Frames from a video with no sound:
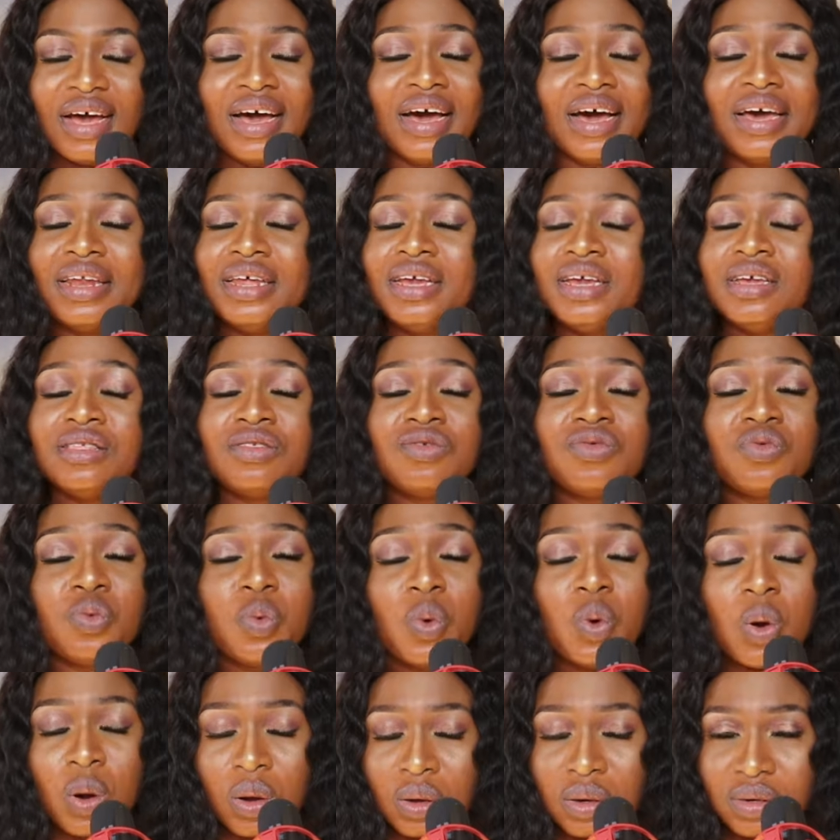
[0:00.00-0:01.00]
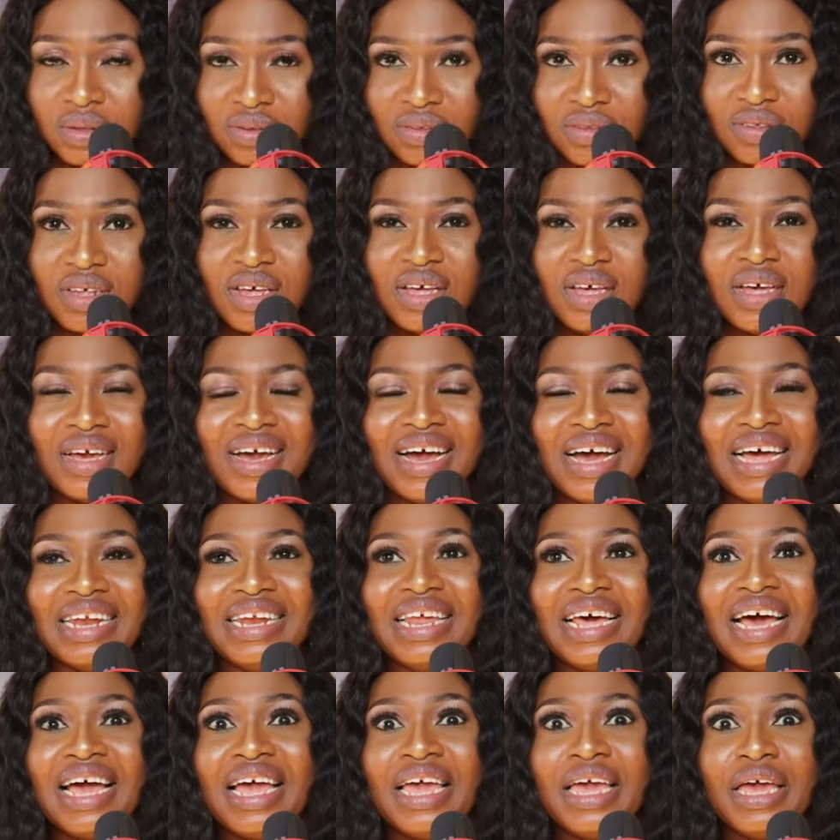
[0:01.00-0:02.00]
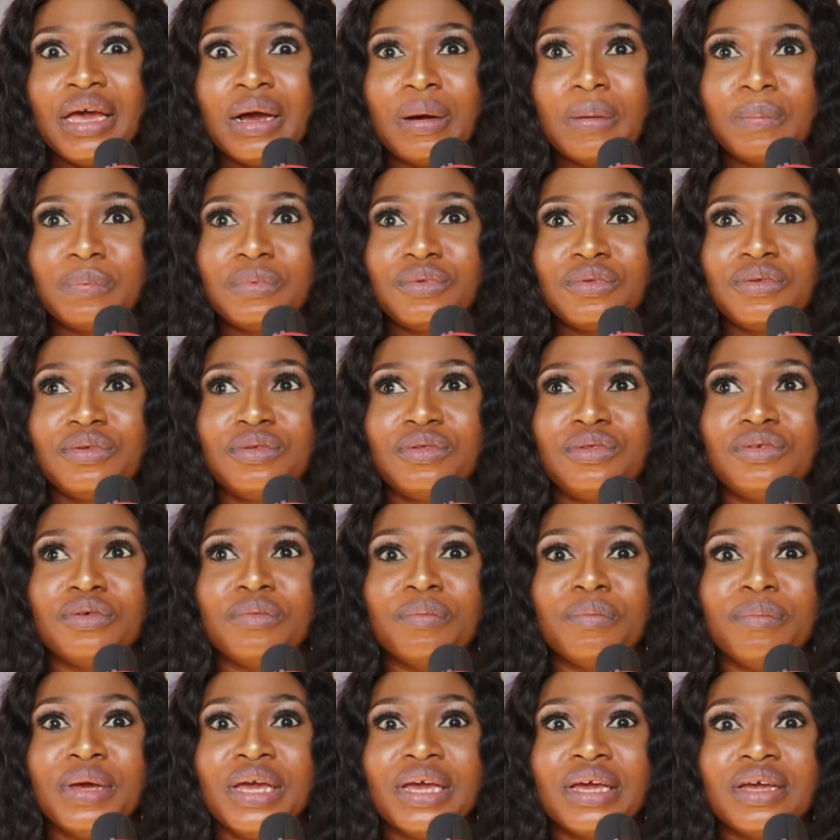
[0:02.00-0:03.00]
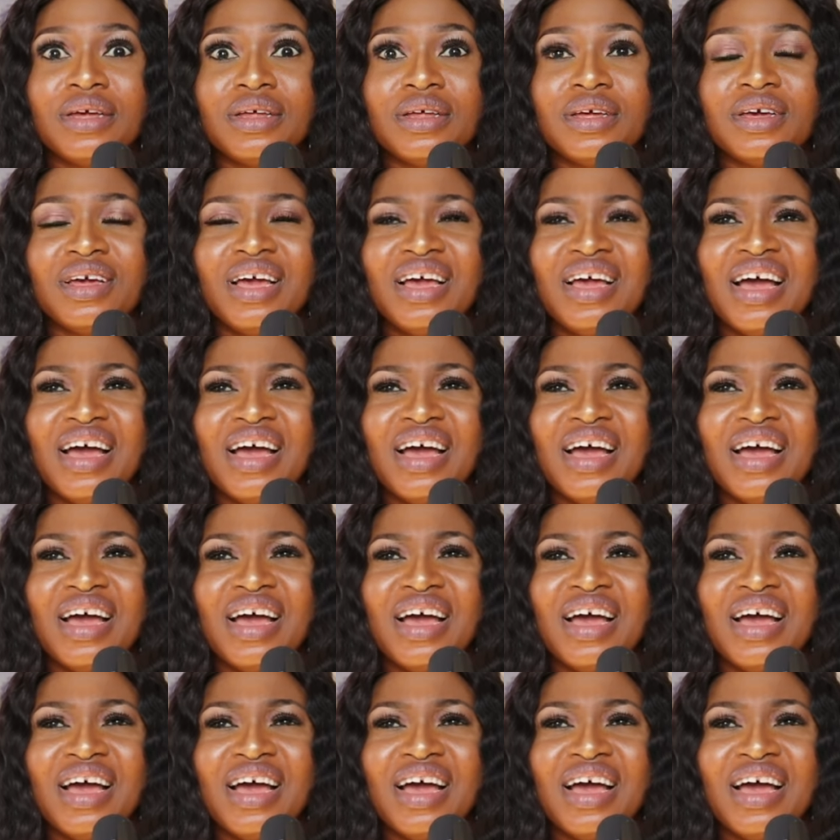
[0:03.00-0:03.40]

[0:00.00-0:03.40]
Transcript: and it worked, and that helped to make